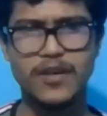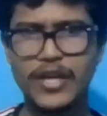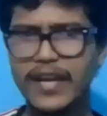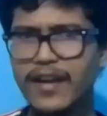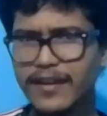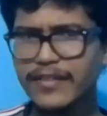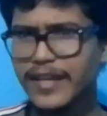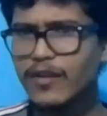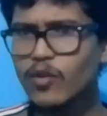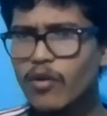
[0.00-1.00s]
okay,
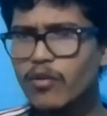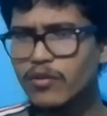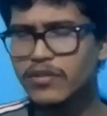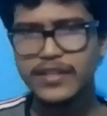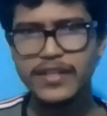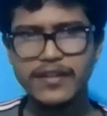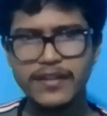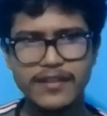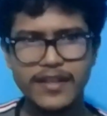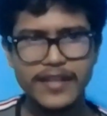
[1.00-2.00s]
nothing
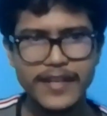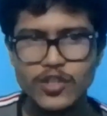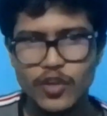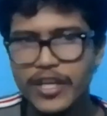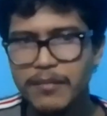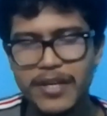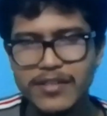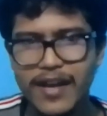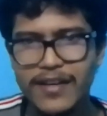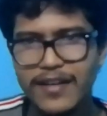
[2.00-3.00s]
is showing
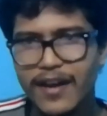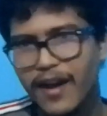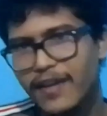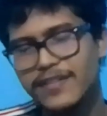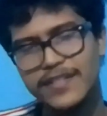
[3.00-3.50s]
because I